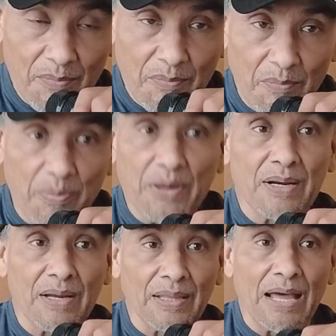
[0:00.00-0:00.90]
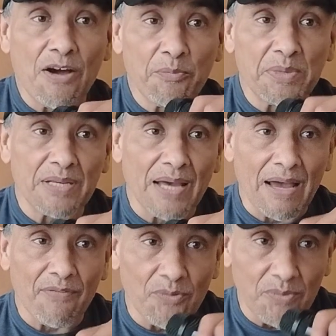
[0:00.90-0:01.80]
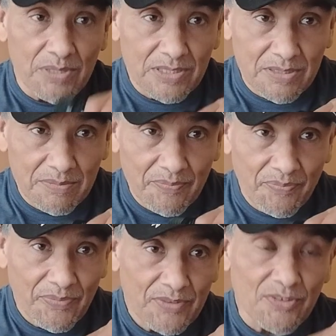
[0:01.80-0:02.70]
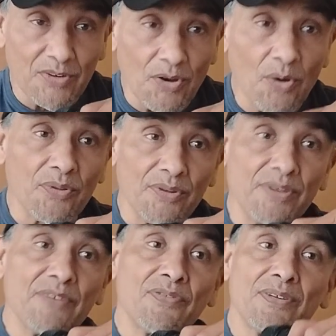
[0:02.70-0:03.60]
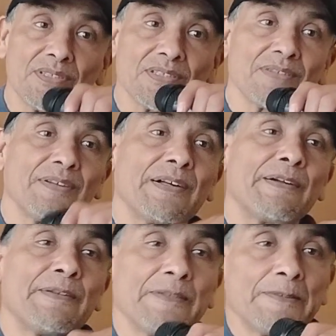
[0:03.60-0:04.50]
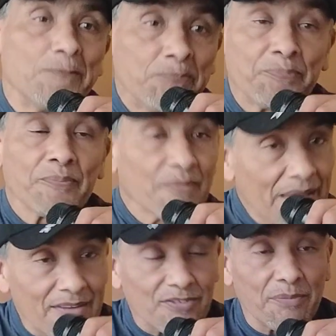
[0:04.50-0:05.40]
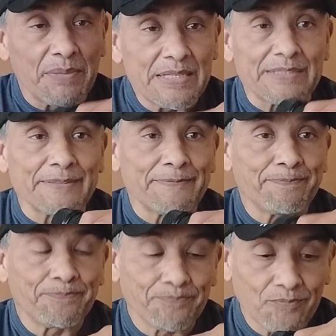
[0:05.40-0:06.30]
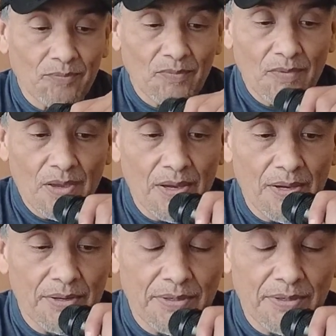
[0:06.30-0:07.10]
but allowing me to have the wisdom to know the difference, that's amazing. And